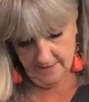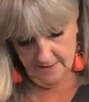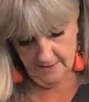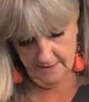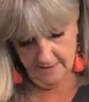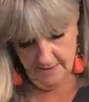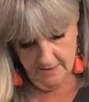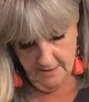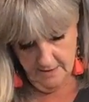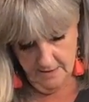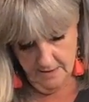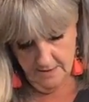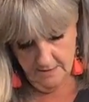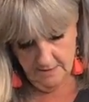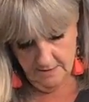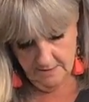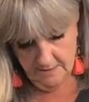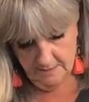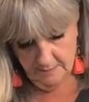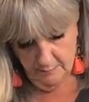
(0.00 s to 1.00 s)
to the
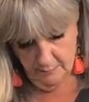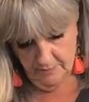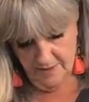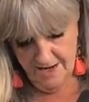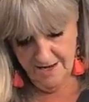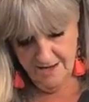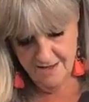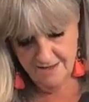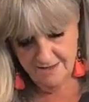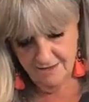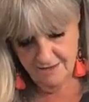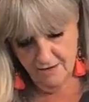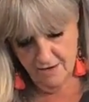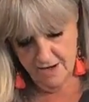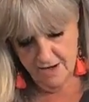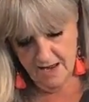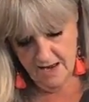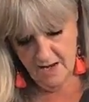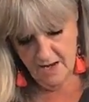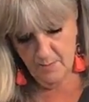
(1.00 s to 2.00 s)
outside,
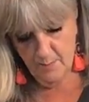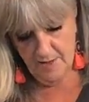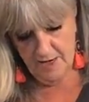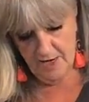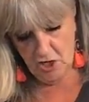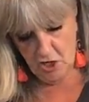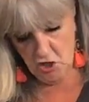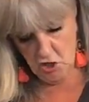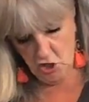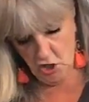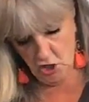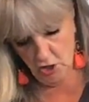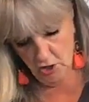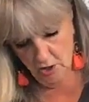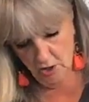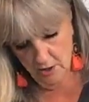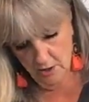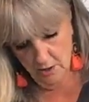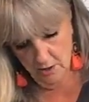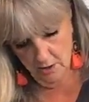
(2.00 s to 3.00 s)
just spreading this on
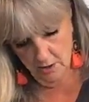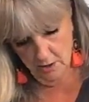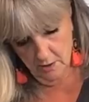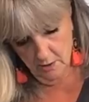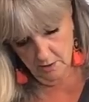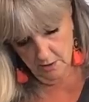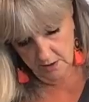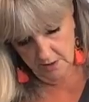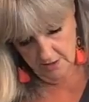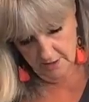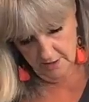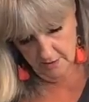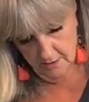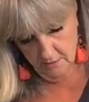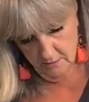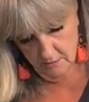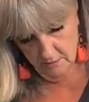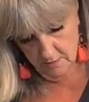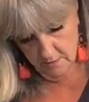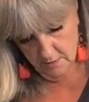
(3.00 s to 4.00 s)
like butter
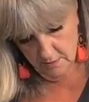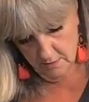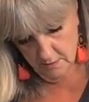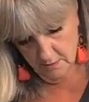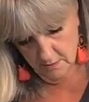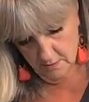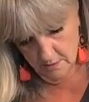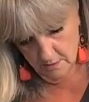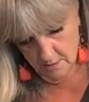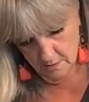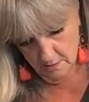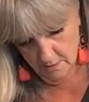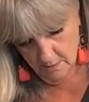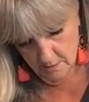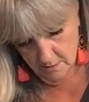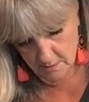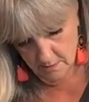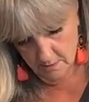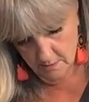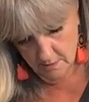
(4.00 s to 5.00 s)
on
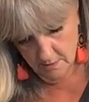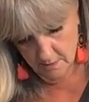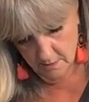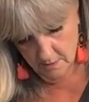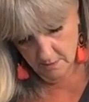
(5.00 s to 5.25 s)
toast.